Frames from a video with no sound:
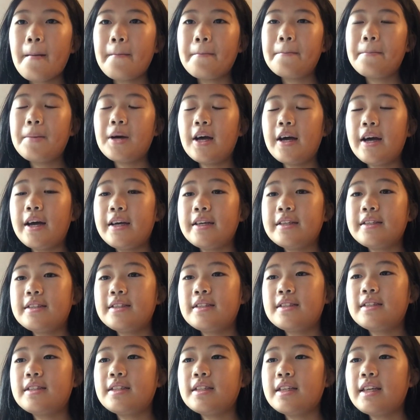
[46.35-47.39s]
But
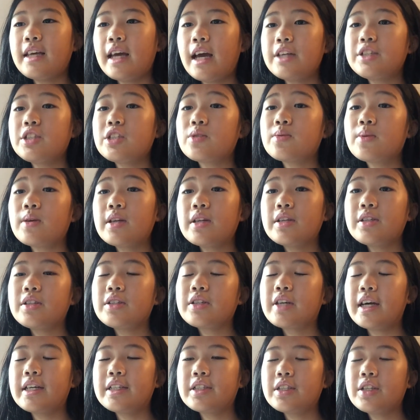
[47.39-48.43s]
yeah, just wanted you
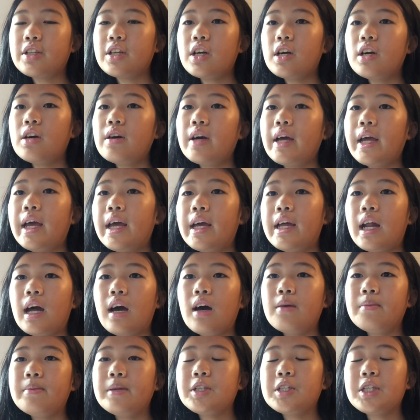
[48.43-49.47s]
guys to know, and
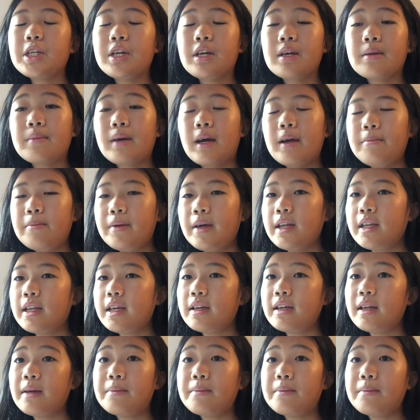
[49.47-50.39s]
I'll be sharing my opinion.